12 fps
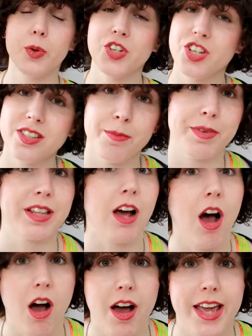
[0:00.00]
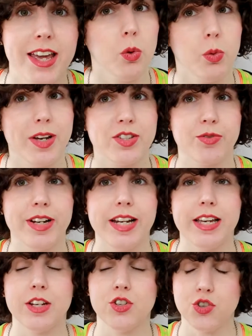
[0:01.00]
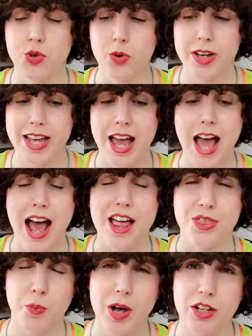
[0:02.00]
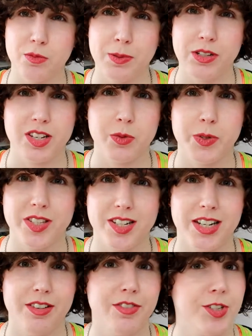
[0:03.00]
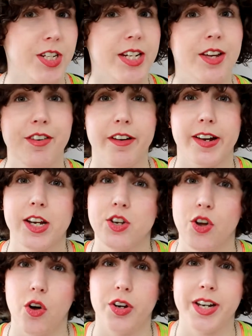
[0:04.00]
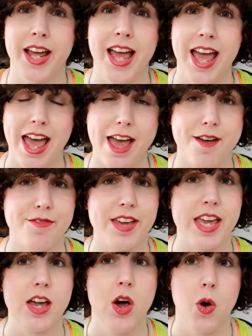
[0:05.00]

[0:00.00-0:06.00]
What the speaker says: which is something that I always really enjoy, and the world building was delivered in a very non-heavy